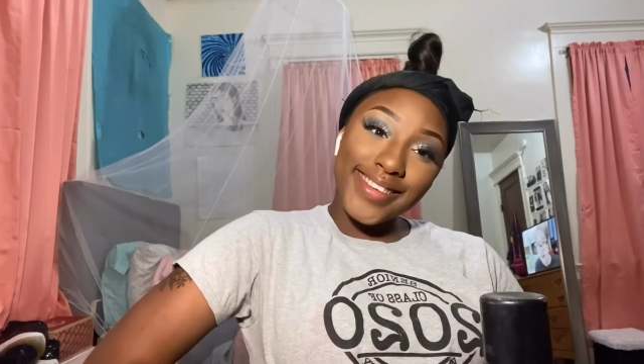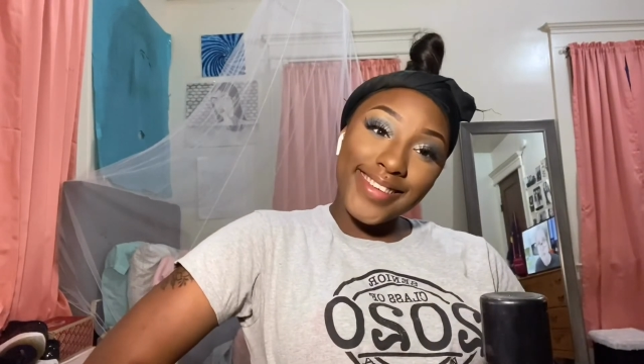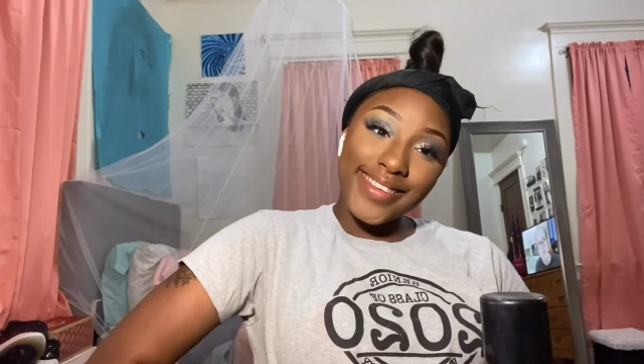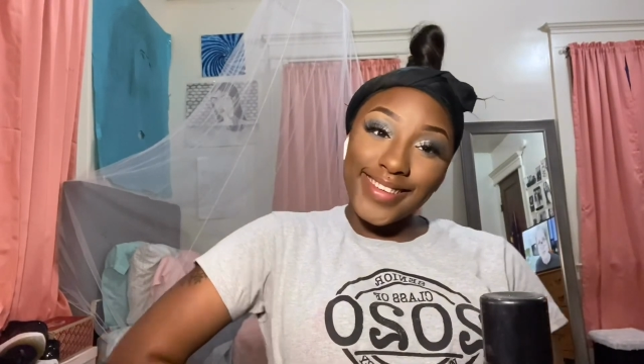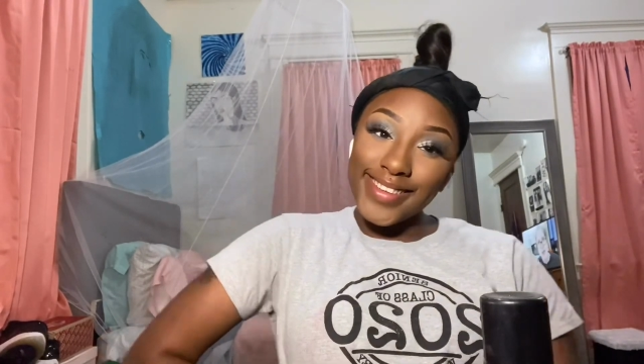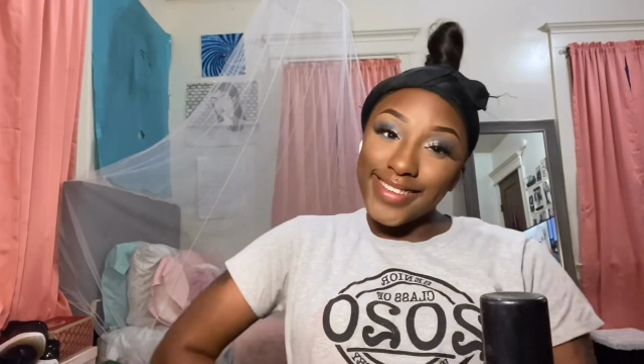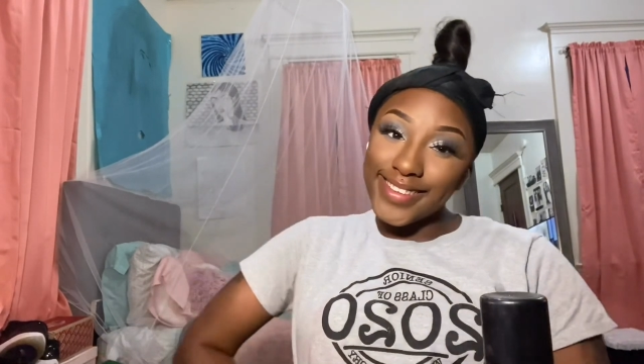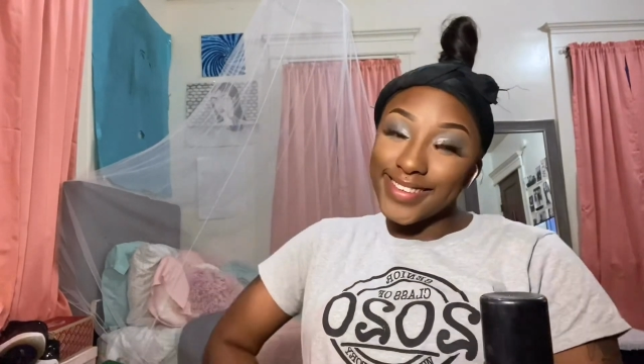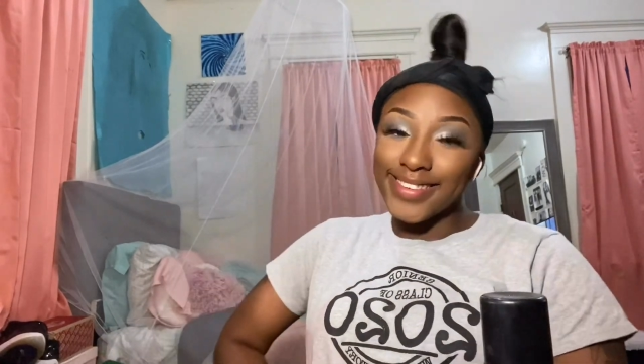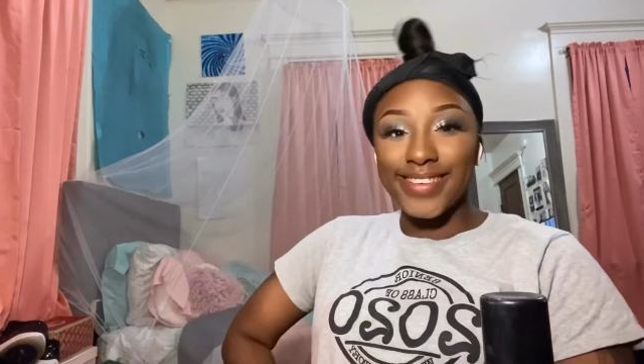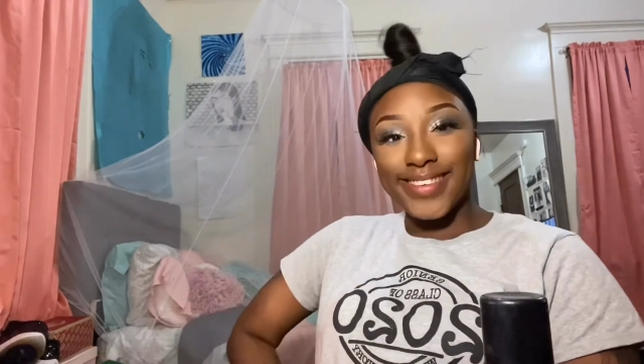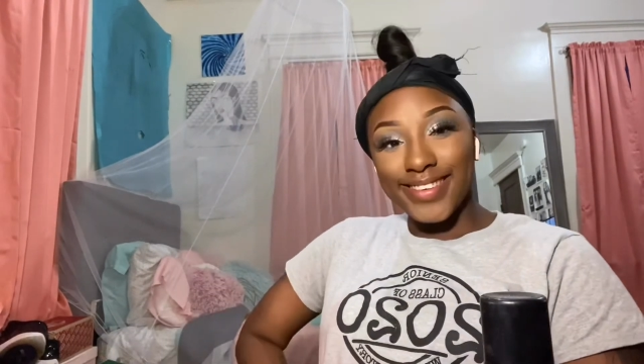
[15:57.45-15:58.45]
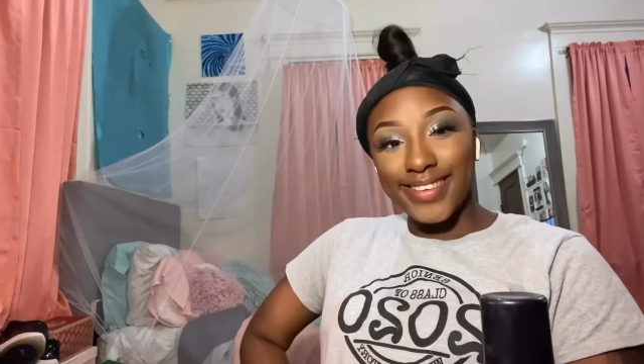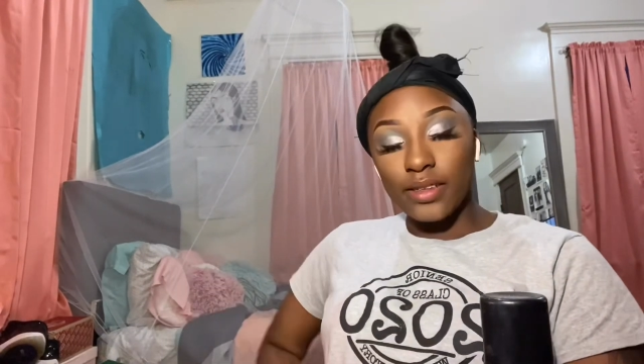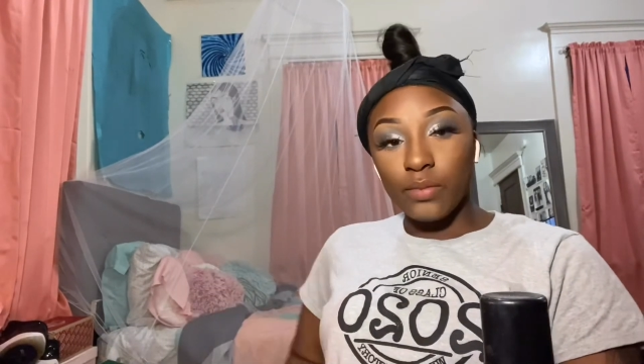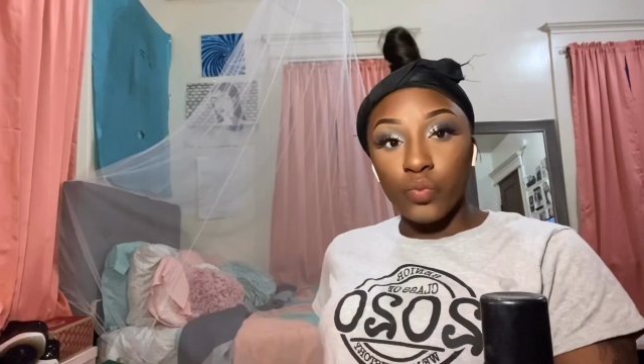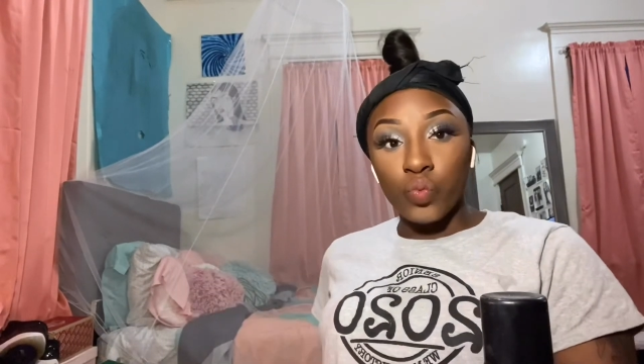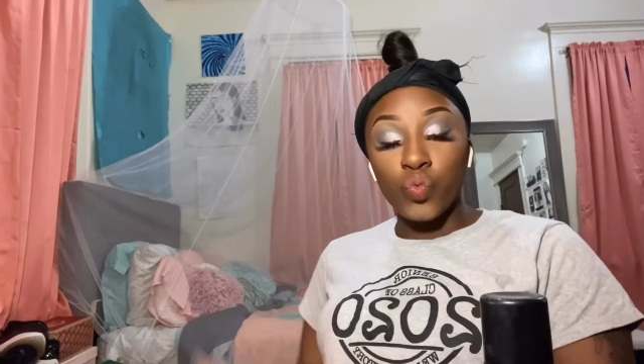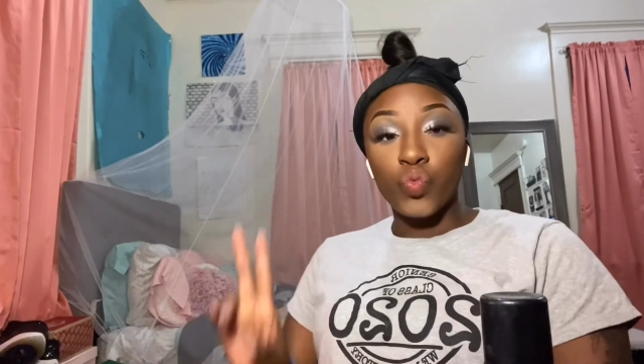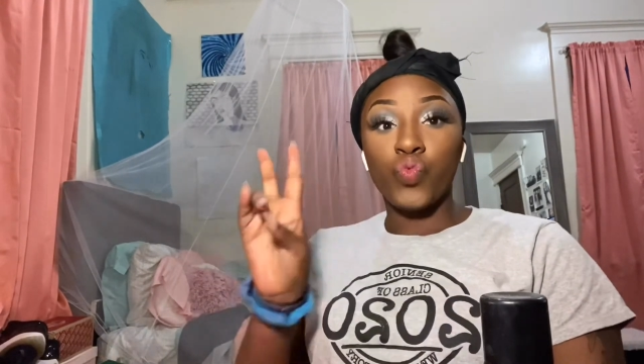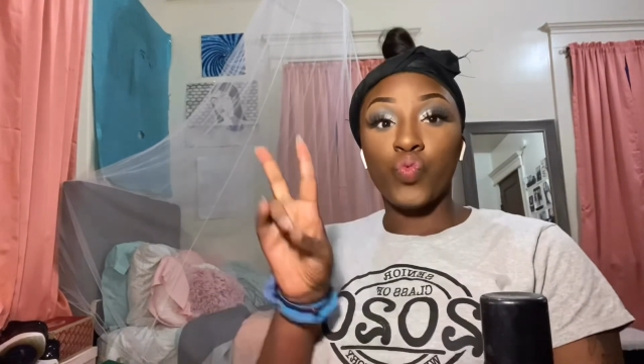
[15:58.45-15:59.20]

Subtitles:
I am done, y'all.